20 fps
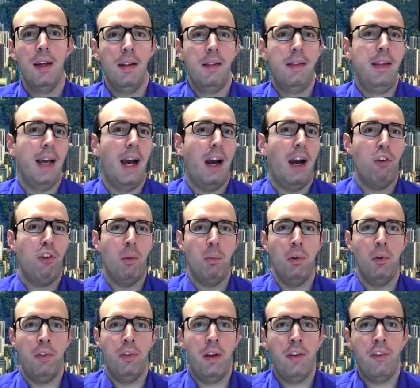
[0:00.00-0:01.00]
the actual
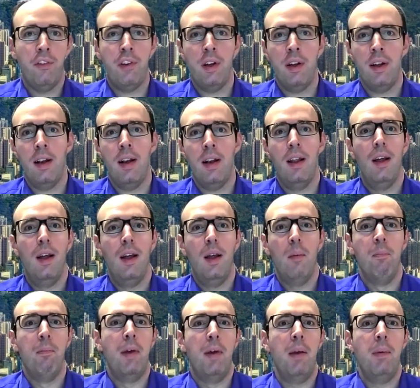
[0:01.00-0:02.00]
potential.
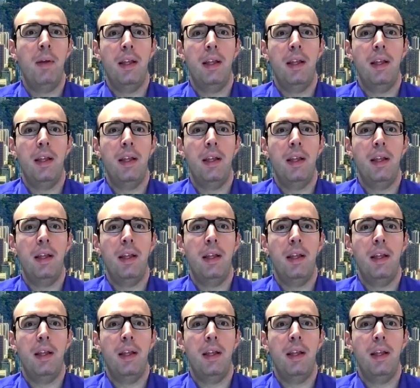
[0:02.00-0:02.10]
Maybe